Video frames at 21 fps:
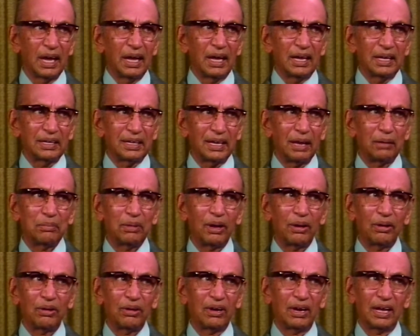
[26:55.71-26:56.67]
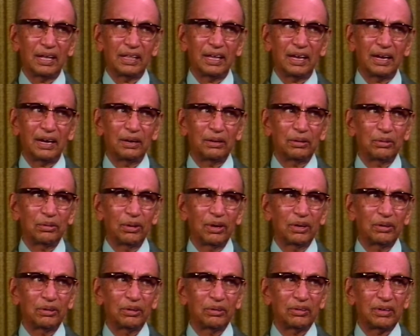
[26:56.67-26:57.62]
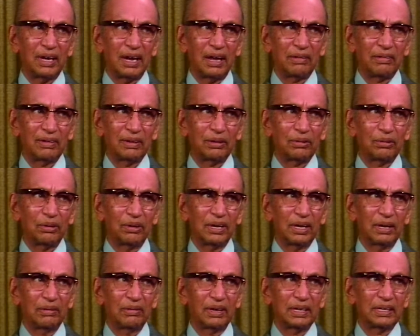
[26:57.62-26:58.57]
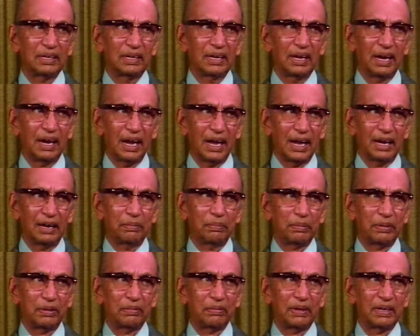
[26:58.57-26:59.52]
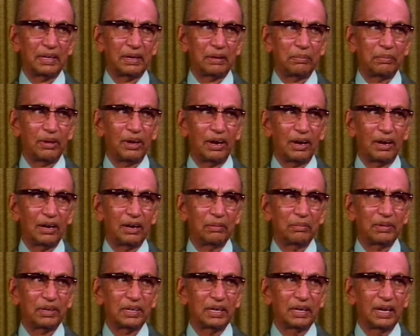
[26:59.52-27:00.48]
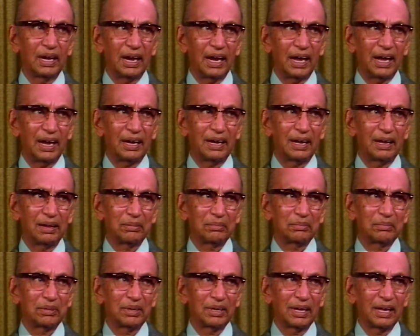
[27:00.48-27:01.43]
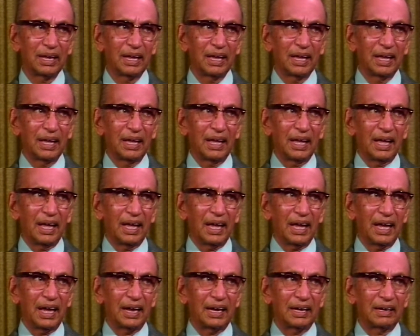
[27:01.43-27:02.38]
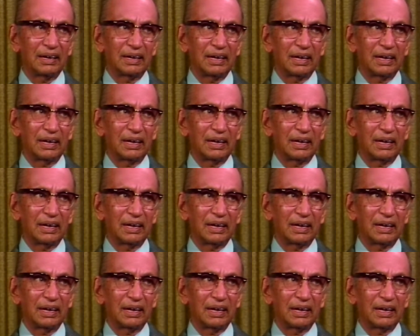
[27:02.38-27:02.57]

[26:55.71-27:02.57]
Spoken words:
Somehow or other in going to Travancore he was delayed. Professor Malanavis delayed him. And